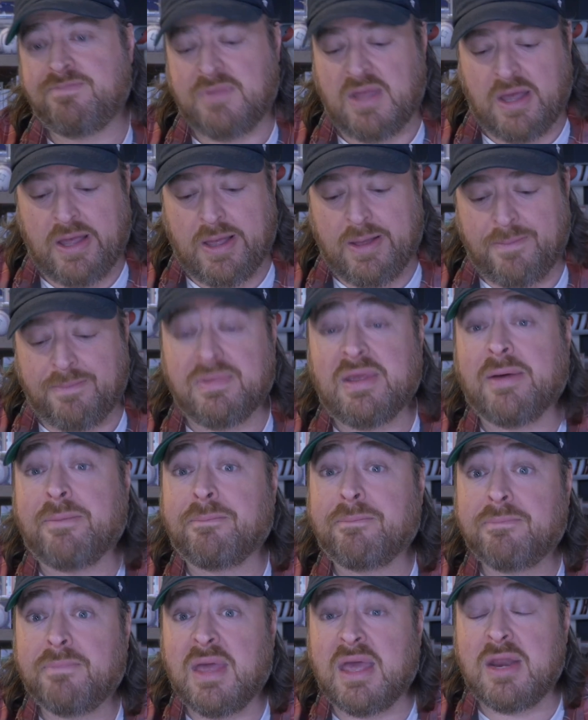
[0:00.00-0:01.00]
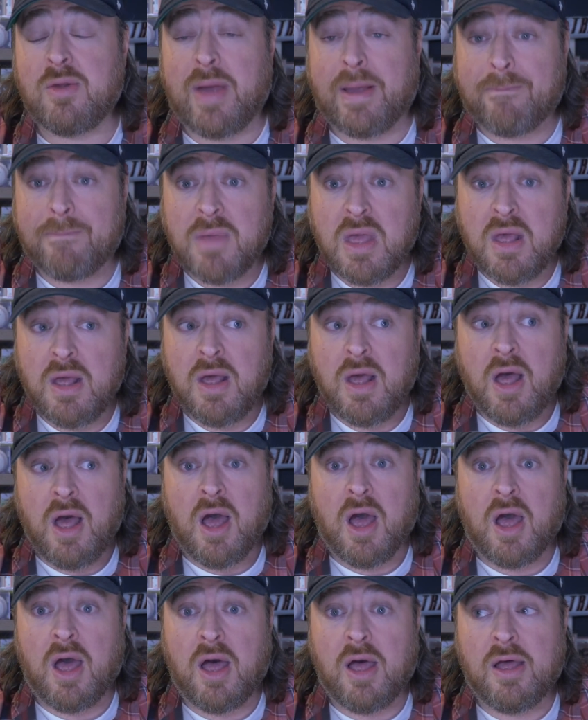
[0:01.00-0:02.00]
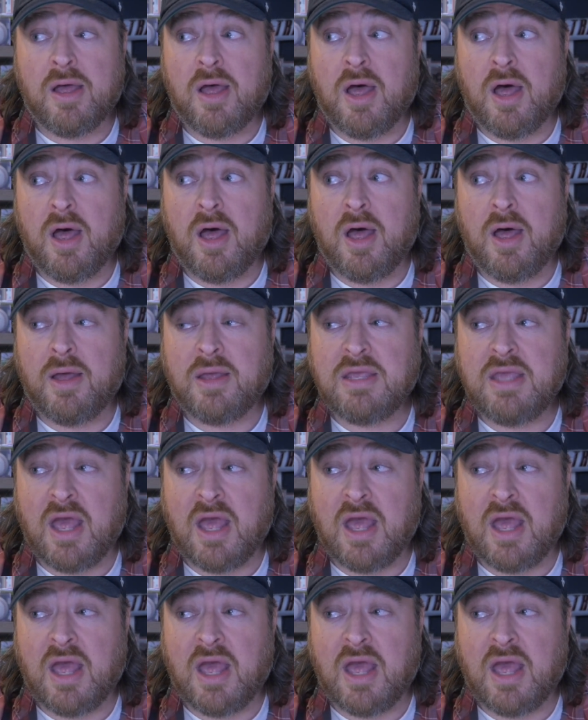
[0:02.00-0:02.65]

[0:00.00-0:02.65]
Um, yeah. Anyway, uh,